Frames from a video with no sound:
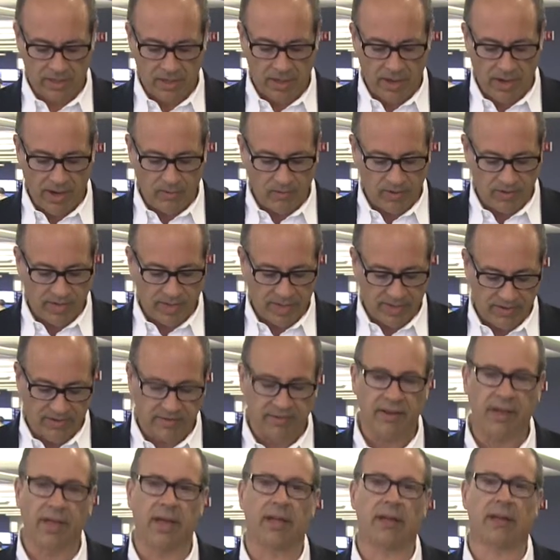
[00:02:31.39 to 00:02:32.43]
All right, what kind
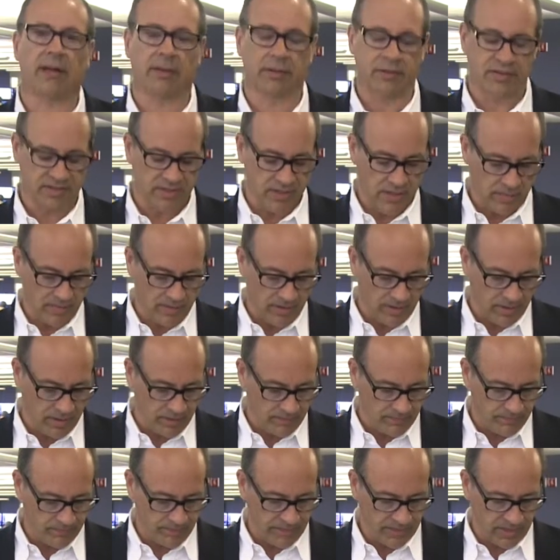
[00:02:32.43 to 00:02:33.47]
of data is coming
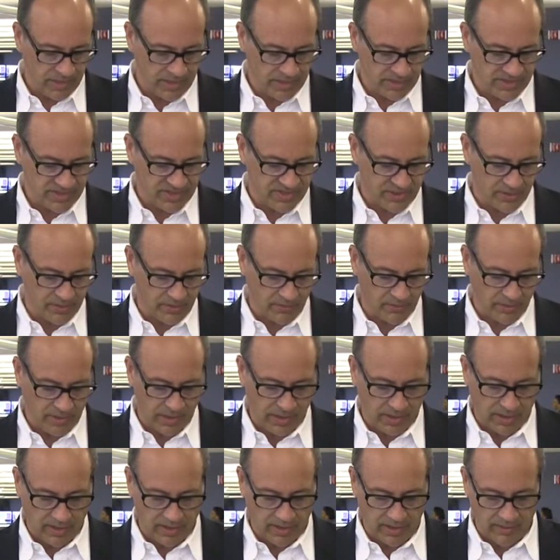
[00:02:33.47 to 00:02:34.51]
up soon?
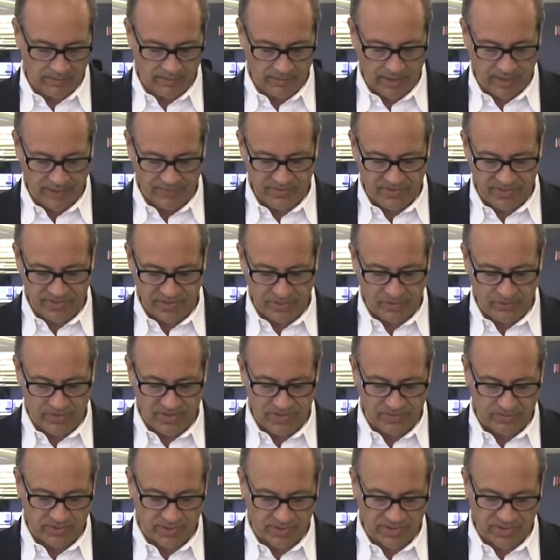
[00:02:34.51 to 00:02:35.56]
Obviously, there
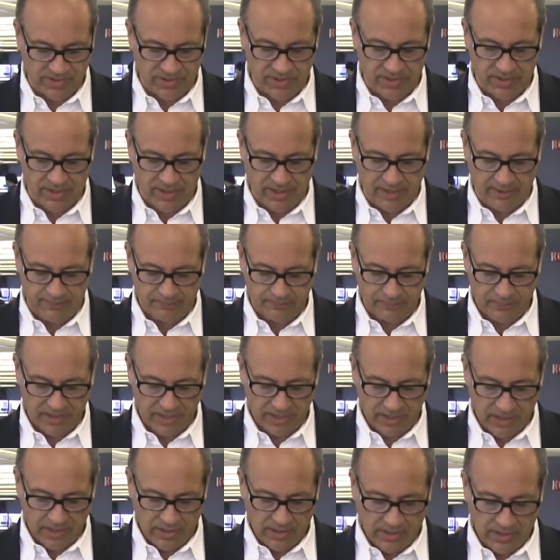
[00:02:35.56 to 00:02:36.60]
wasn't much today.
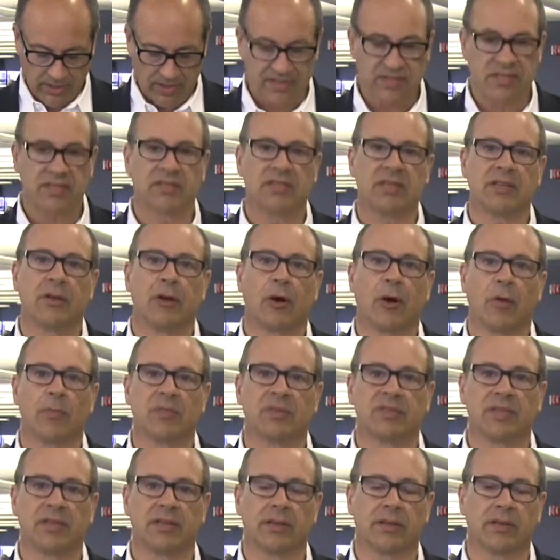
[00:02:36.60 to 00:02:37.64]
Existing
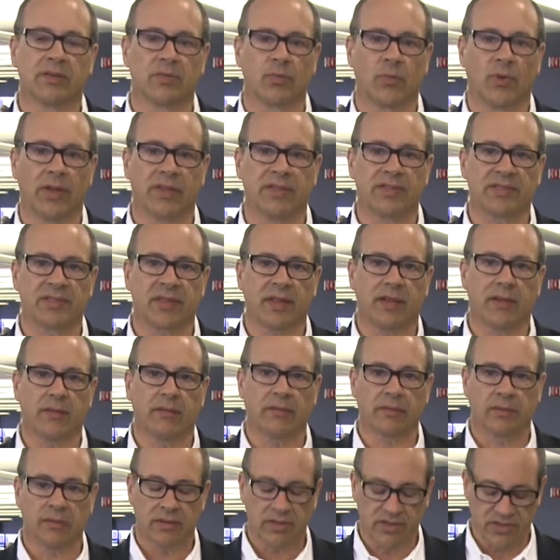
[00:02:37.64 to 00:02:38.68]
home sales Wednesday
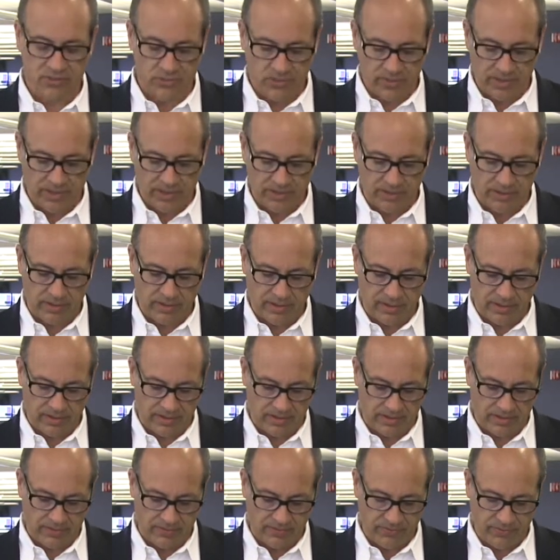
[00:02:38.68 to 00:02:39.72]
this week.
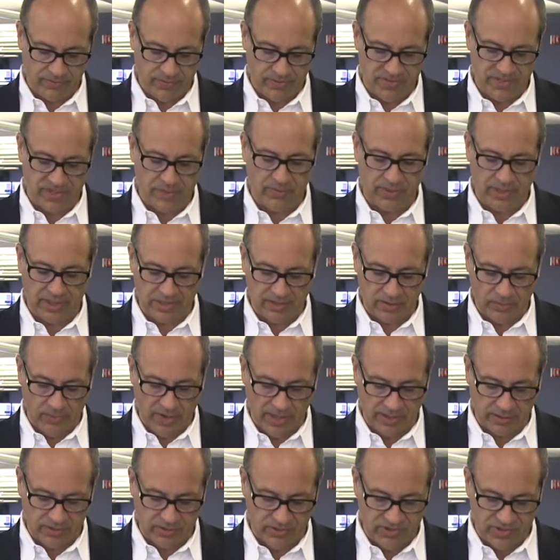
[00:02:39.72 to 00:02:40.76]
Thursday, we get the
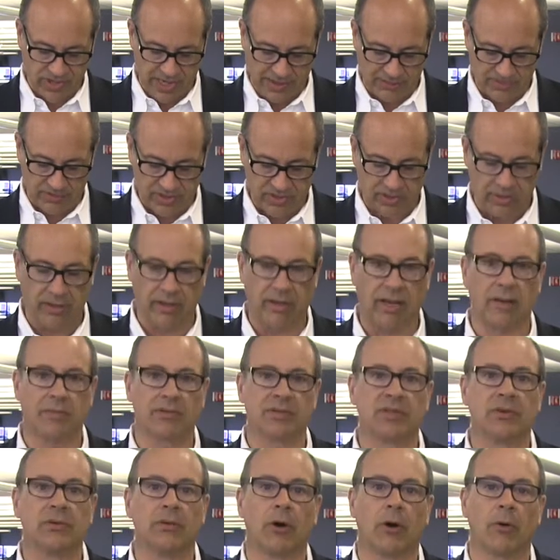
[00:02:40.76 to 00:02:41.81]
regular jobless
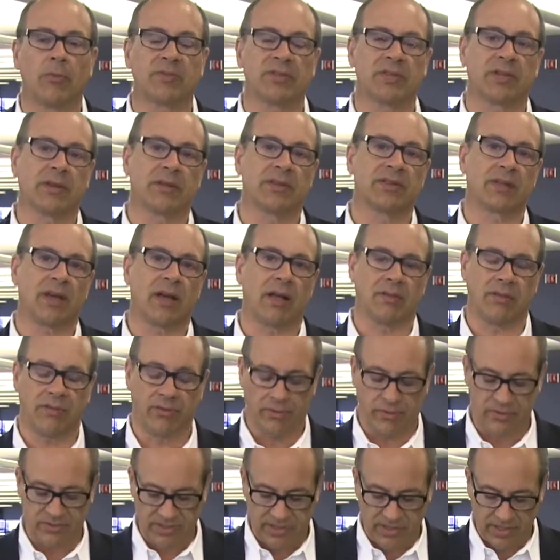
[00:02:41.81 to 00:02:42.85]
claims. New home sales on
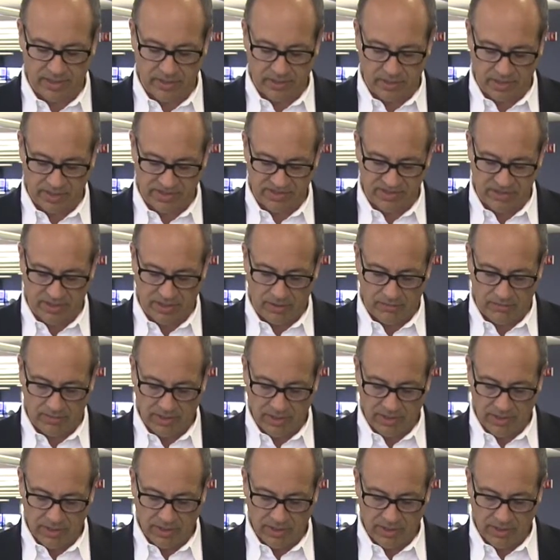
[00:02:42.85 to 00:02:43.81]
Thursday also.